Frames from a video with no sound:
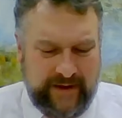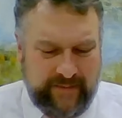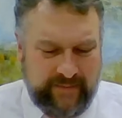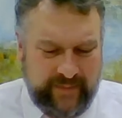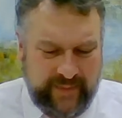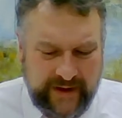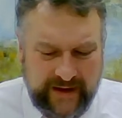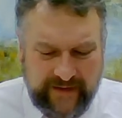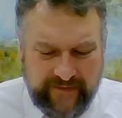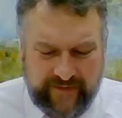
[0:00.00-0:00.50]

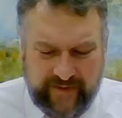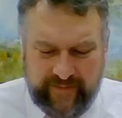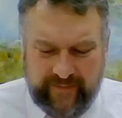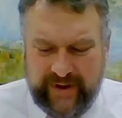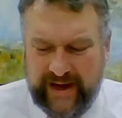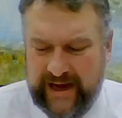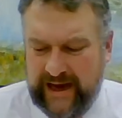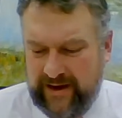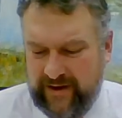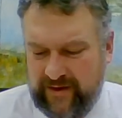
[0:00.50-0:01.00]
bit of a
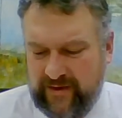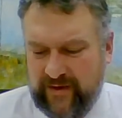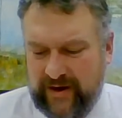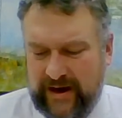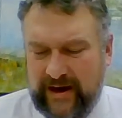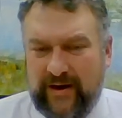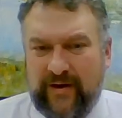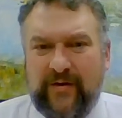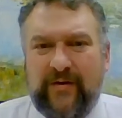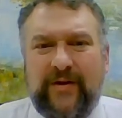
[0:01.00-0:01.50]

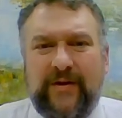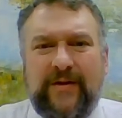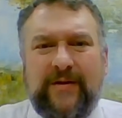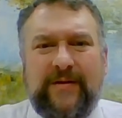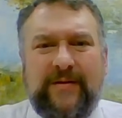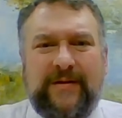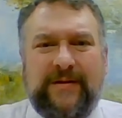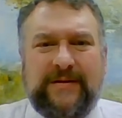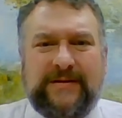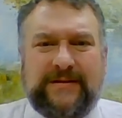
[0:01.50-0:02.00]
background.
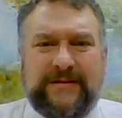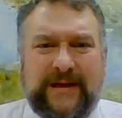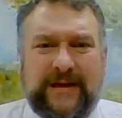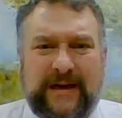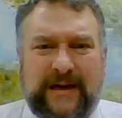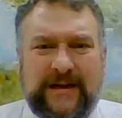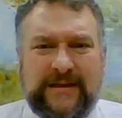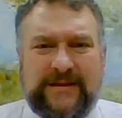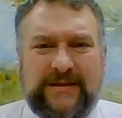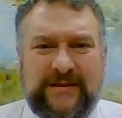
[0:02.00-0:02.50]
This
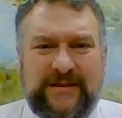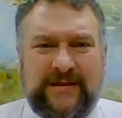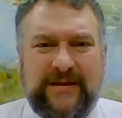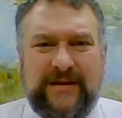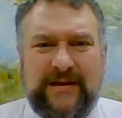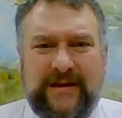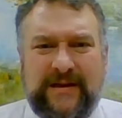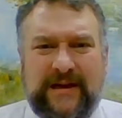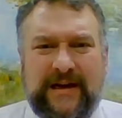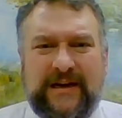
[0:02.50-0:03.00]

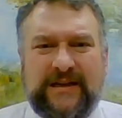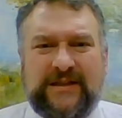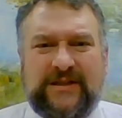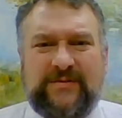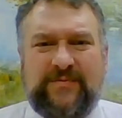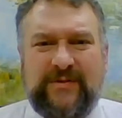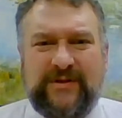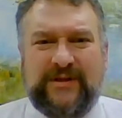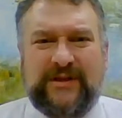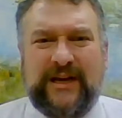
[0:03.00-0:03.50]

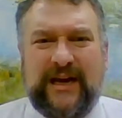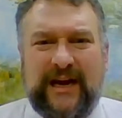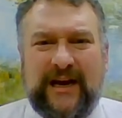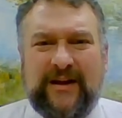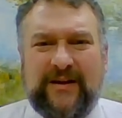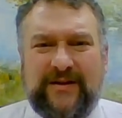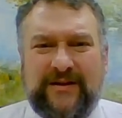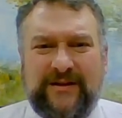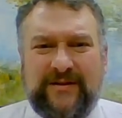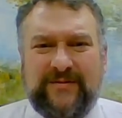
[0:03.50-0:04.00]

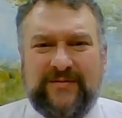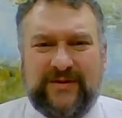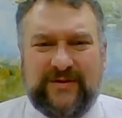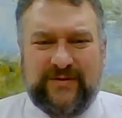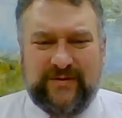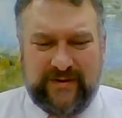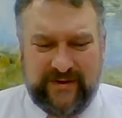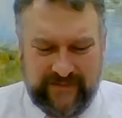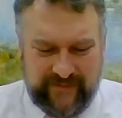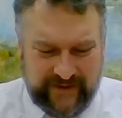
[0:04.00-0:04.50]
hospitality, it was
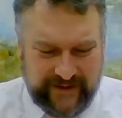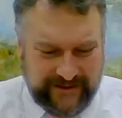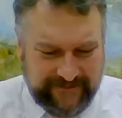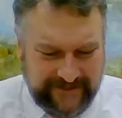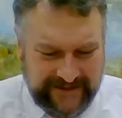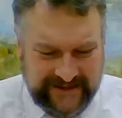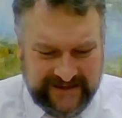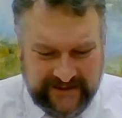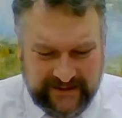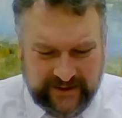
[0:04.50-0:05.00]
sort of a
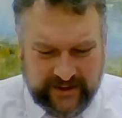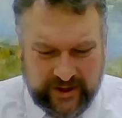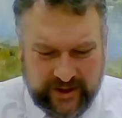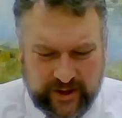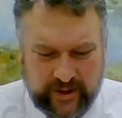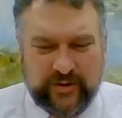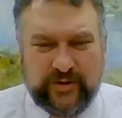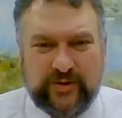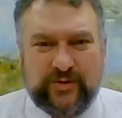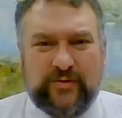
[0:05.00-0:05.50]

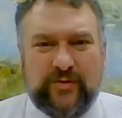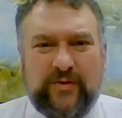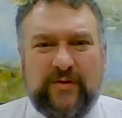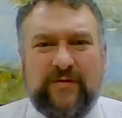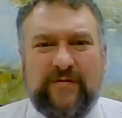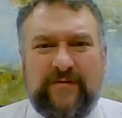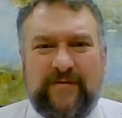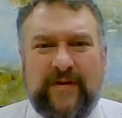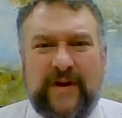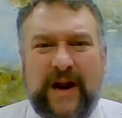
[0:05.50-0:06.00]

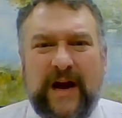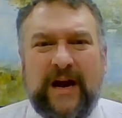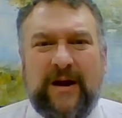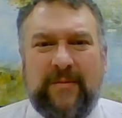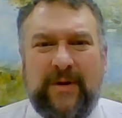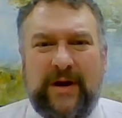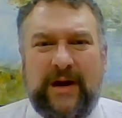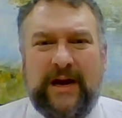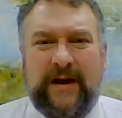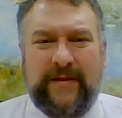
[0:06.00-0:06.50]
cultural
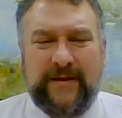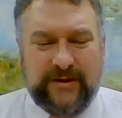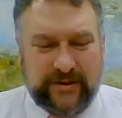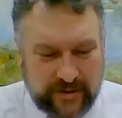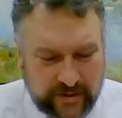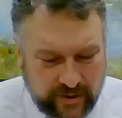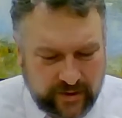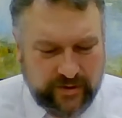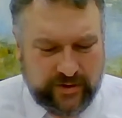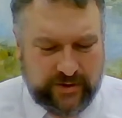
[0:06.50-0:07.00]
phenomenon that's
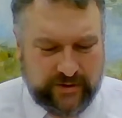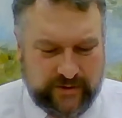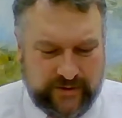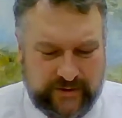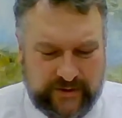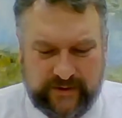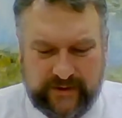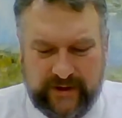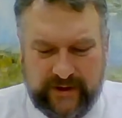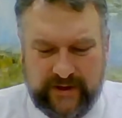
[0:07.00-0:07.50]
crucial
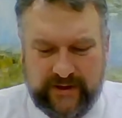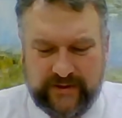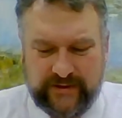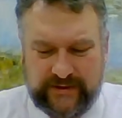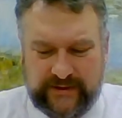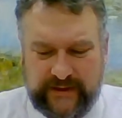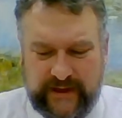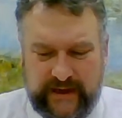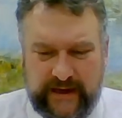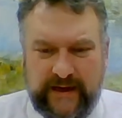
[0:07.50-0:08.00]
to our
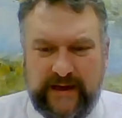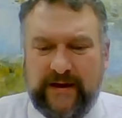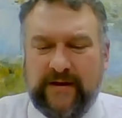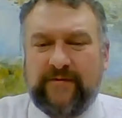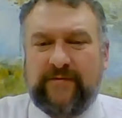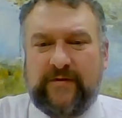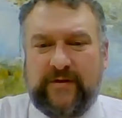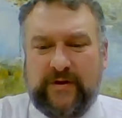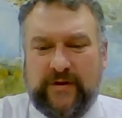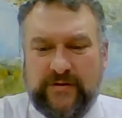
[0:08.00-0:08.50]
understanding
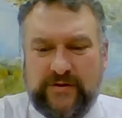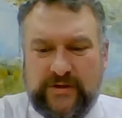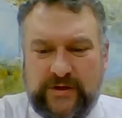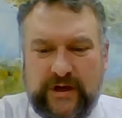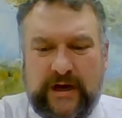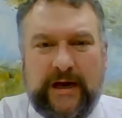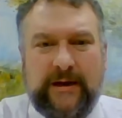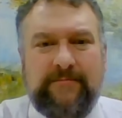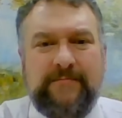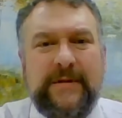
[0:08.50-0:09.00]
of 3
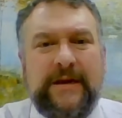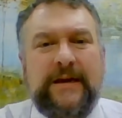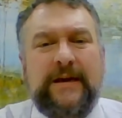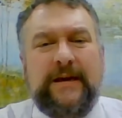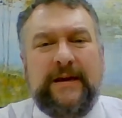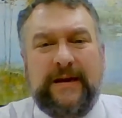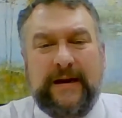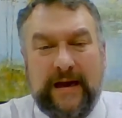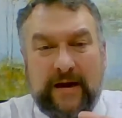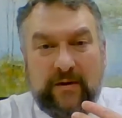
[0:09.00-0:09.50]
John.
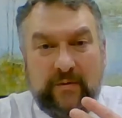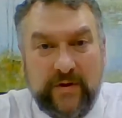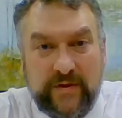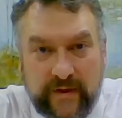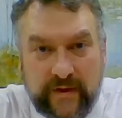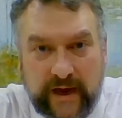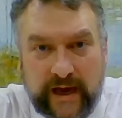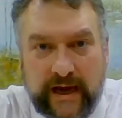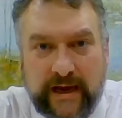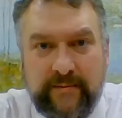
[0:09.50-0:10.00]
Now
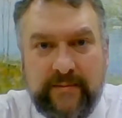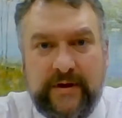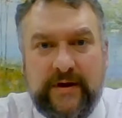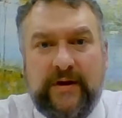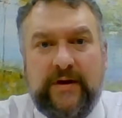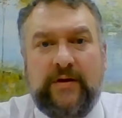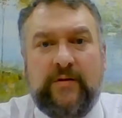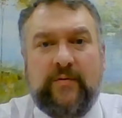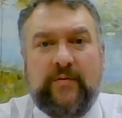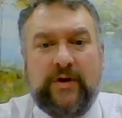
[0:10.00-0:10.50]
with that,
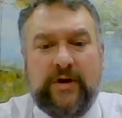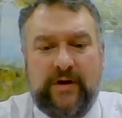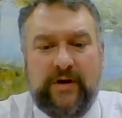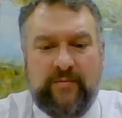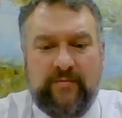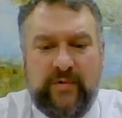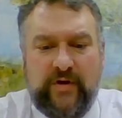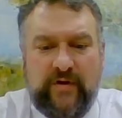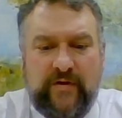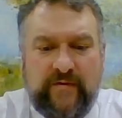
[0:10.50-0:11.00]
we're going
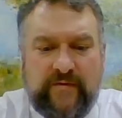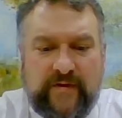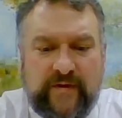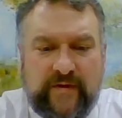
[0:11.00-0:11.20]
to move to